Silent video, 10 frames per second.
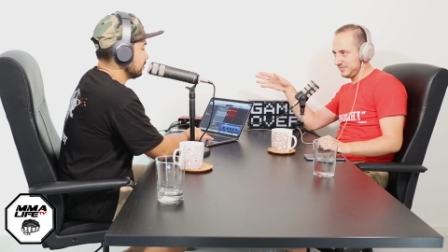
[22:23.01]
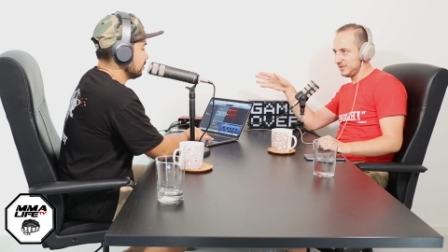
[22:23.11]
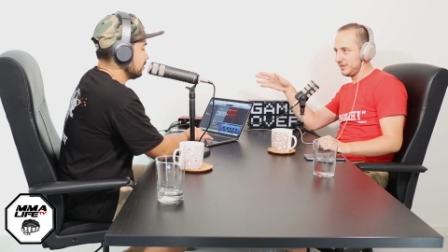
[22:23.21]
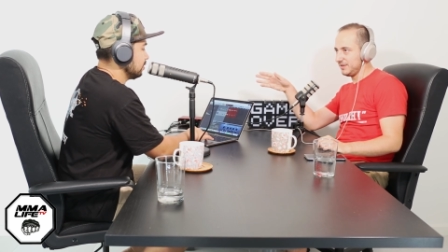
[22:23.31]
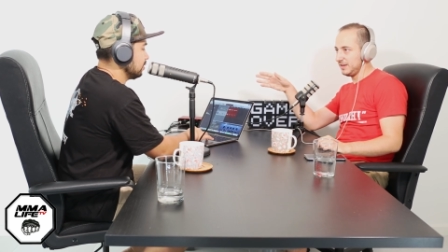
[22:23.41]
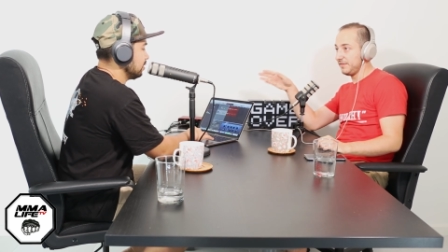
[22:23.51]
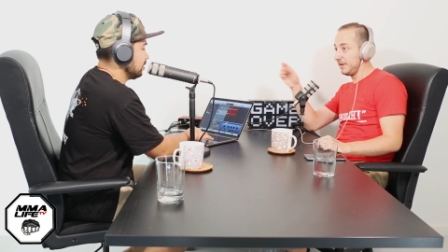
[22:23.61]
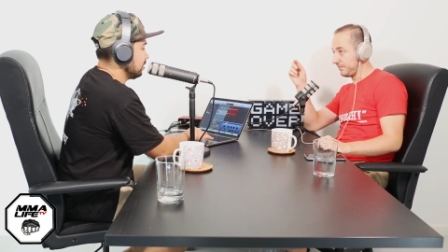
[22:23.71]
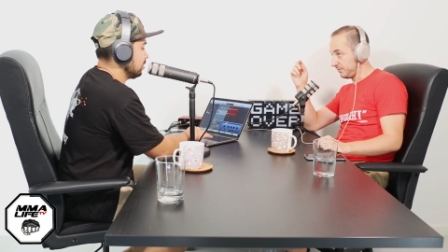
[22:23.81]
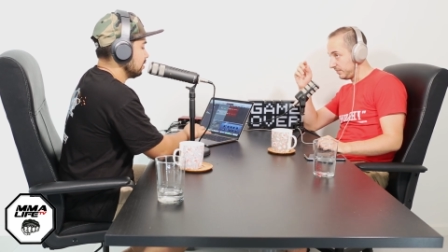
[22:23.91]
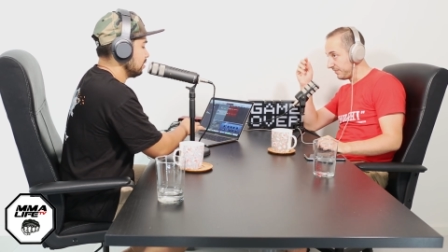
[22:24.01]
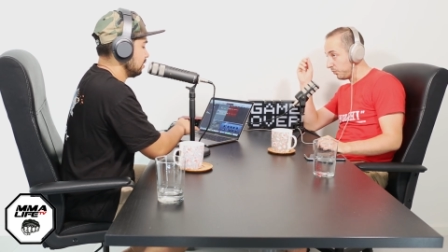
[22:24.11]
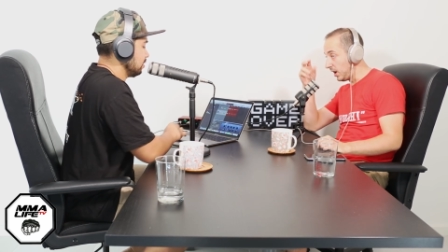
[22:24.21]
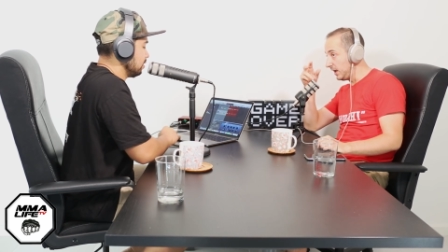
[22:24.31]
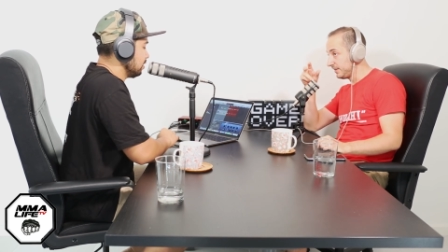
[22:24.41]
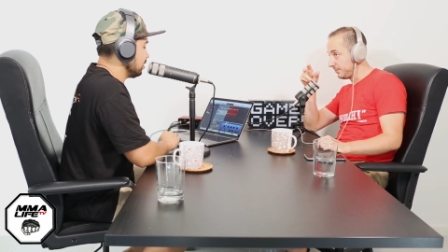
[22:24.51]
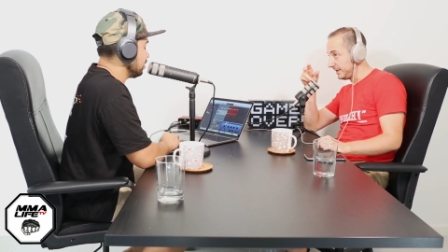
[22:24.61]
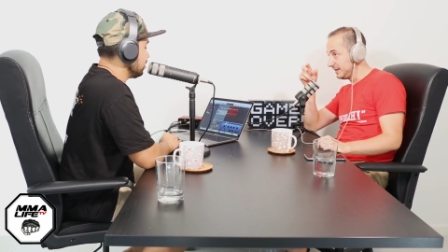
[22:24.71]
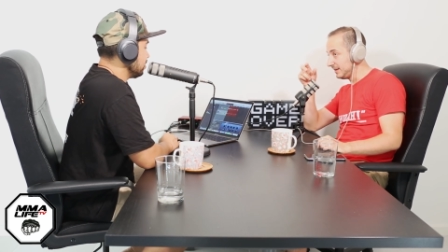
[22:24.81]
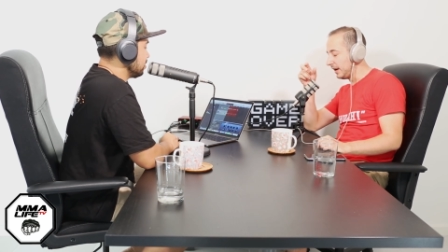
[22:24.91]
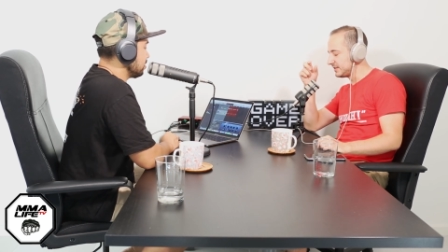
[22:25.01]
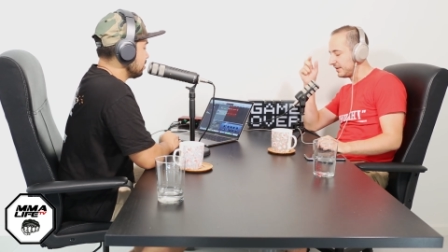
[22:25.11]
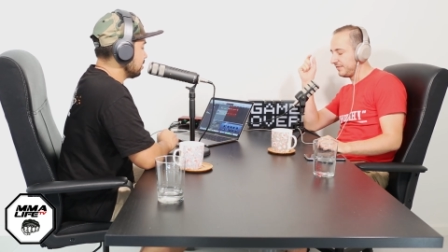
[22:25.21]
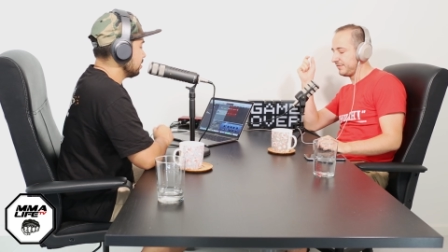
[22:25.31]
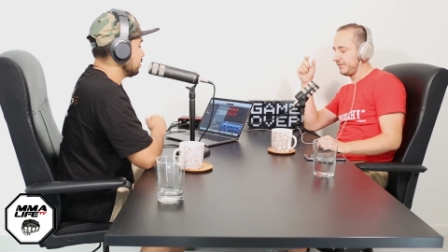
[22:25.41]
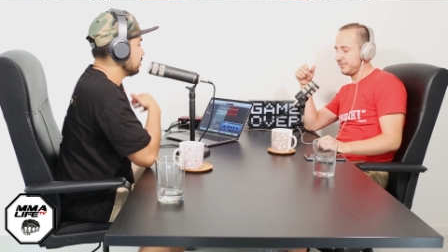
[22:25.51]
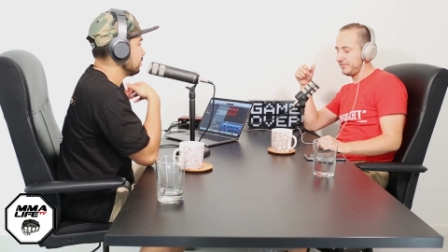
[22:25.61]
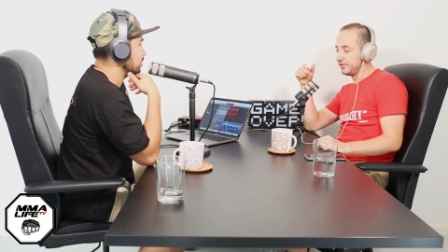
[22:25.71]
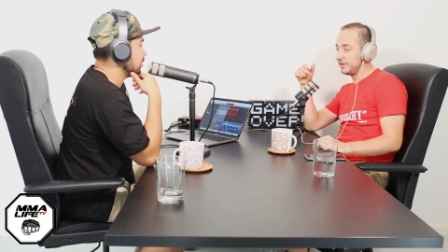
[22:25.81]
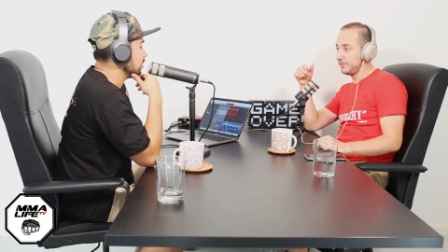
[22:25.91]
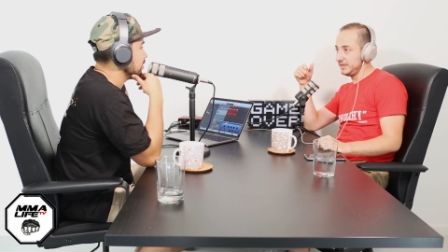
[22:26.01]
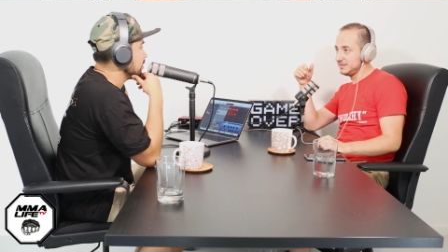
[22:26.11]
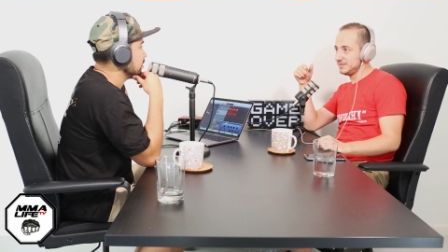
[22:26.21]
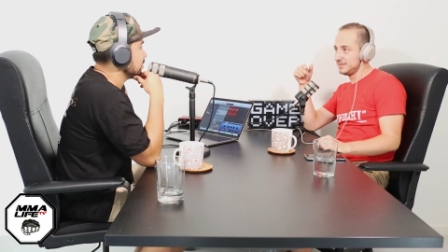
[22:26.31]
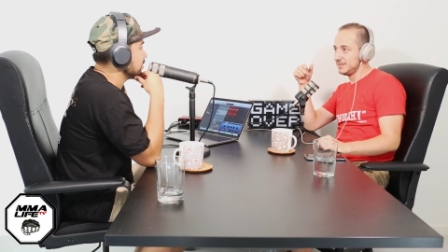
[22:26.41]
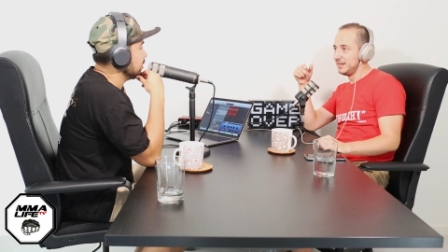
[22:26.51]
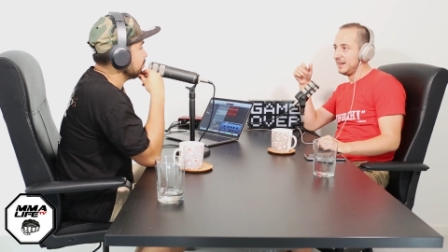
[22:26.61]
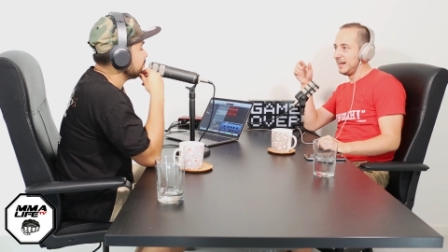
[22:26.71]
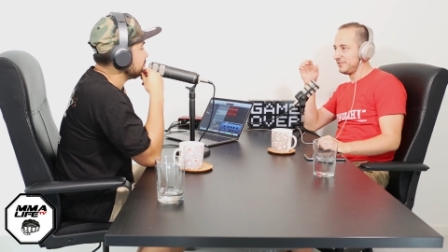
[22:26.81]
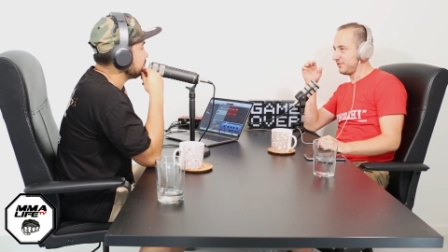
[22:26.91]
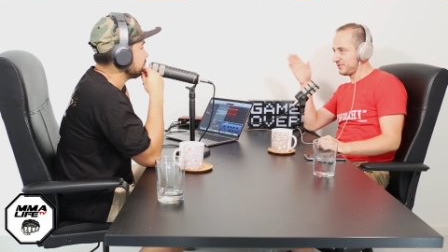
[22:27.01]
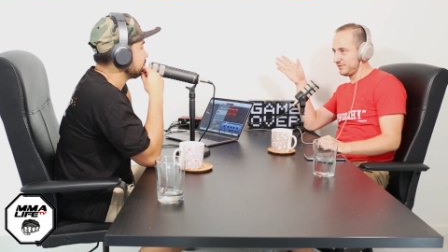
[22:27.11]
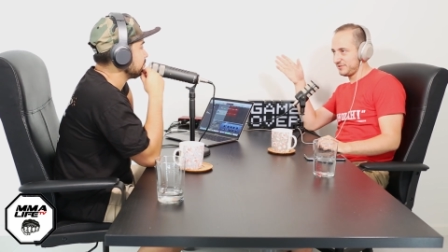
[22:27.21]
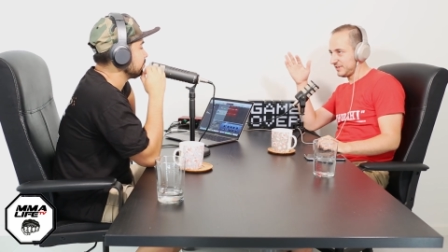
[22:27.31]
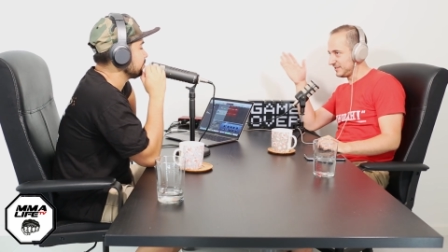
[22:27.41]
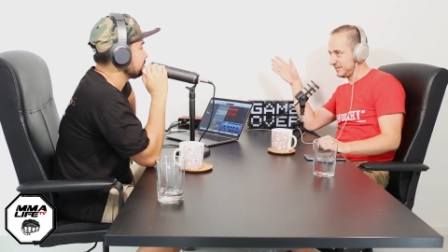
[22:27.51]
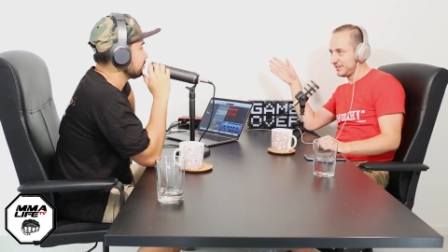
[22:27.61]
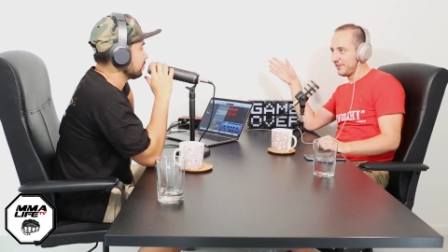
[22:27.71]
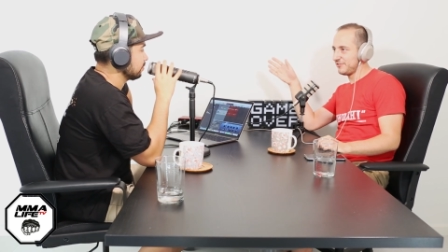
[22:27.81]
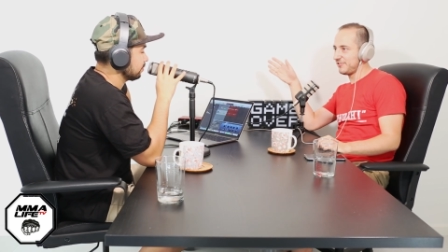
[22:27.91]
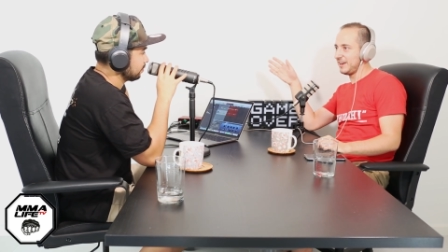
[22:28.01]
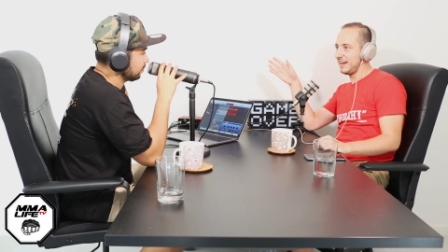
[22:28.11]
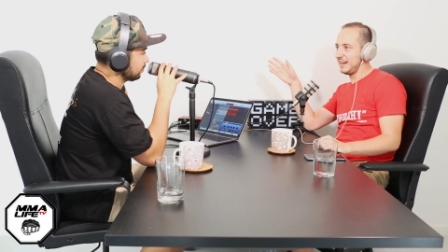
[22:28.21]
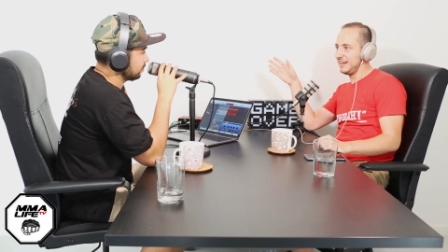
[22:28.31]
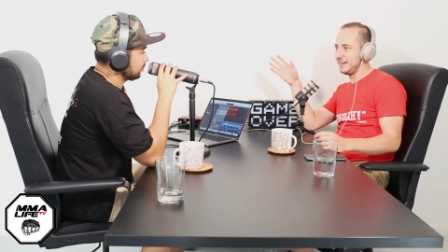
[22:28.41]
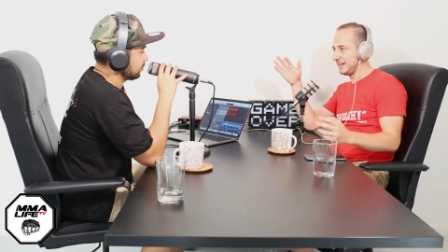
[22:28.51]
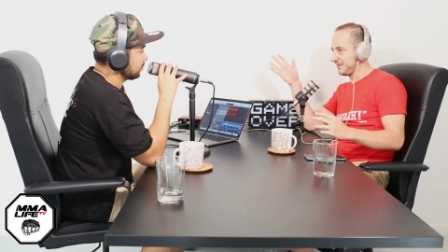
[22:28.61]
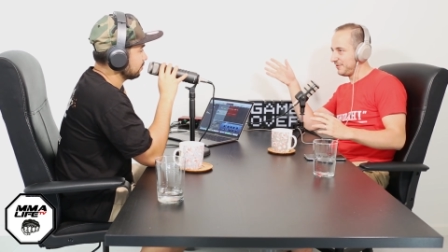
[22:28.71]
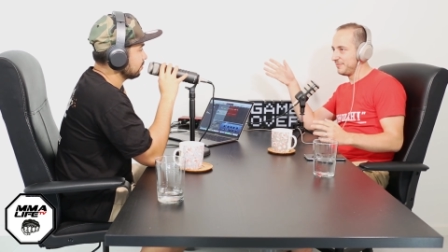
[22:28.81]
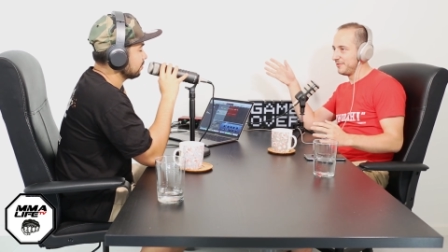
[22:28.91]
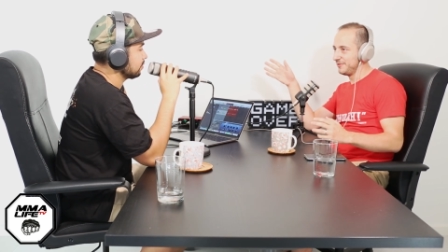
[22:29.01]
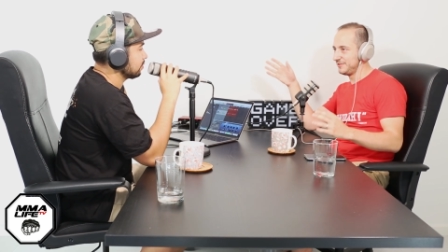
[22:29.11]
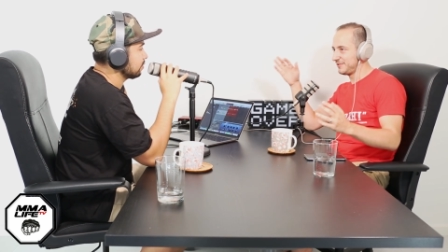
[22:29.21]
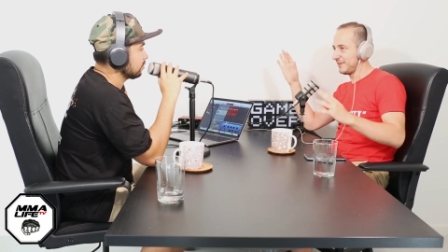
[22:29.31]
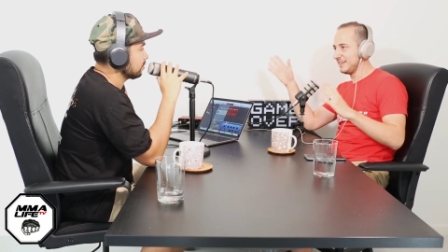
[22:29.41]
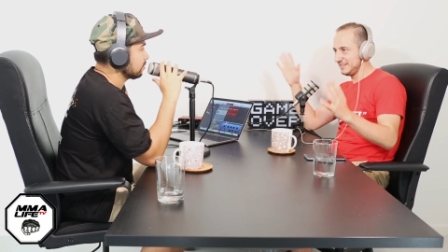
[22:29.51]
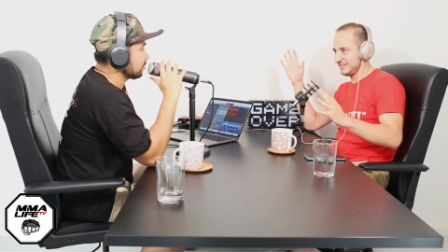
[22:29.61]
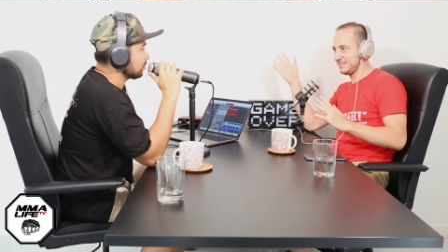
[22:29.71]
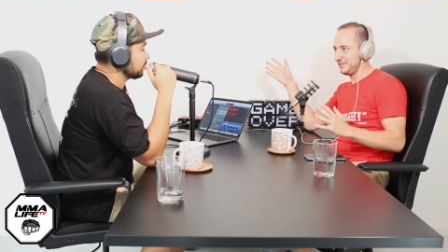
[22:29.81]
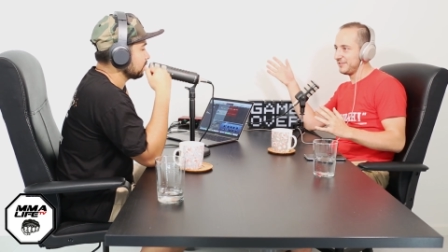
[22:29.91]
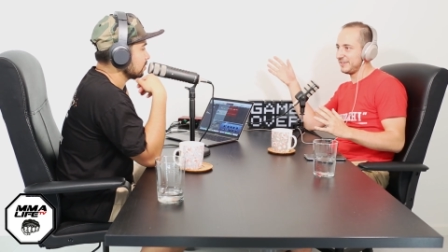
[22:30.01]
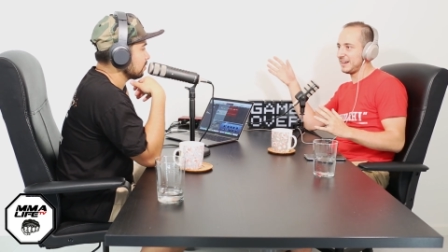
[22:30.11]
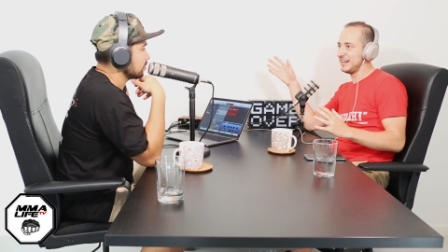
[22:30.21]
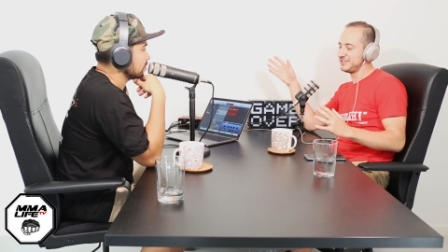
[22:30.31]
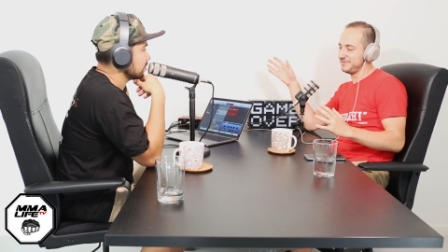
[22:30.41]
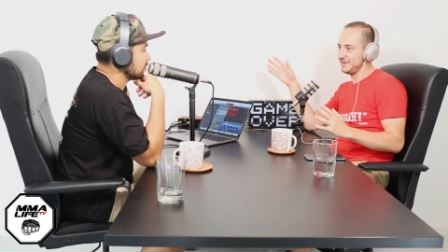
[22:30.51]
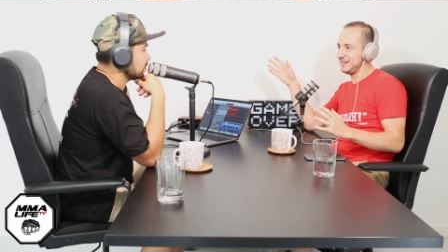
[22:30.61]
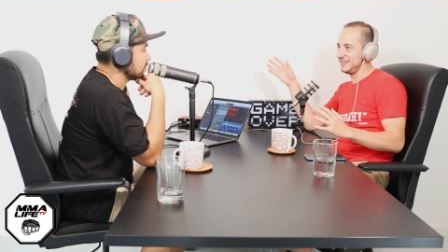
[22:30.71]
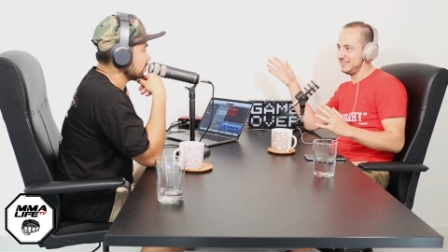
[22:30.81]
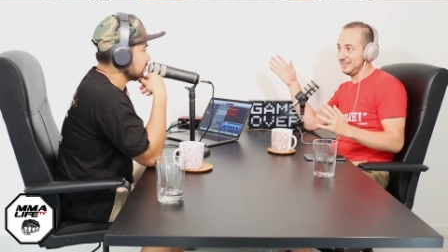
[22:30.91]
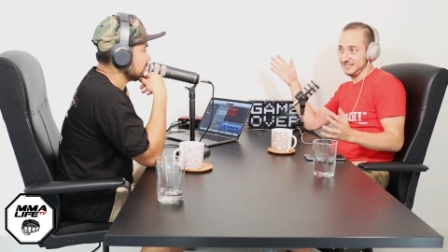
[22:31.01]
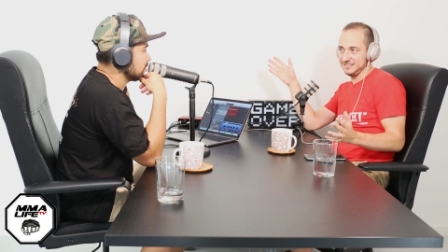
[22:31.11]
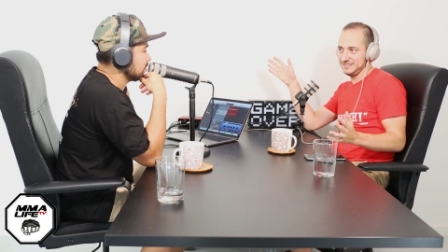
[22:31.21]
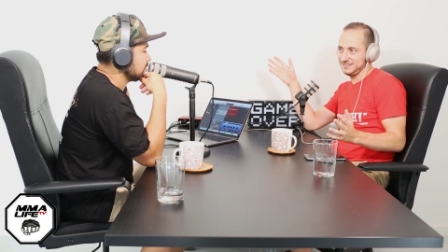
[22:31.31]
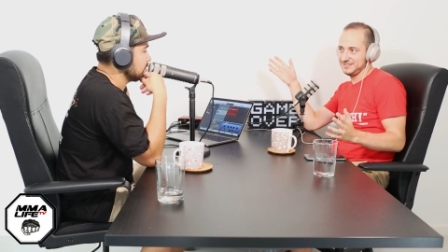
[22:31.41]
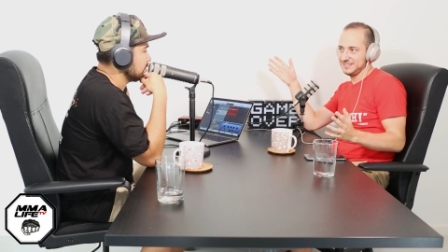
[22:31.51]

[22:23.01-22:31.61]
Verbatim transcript: you know, if if, if Wilder yeah, wins, oh sorry, if, if Fury wins, yeah, and Joshua tries to negotiate and get him on board to create this unification bout in London,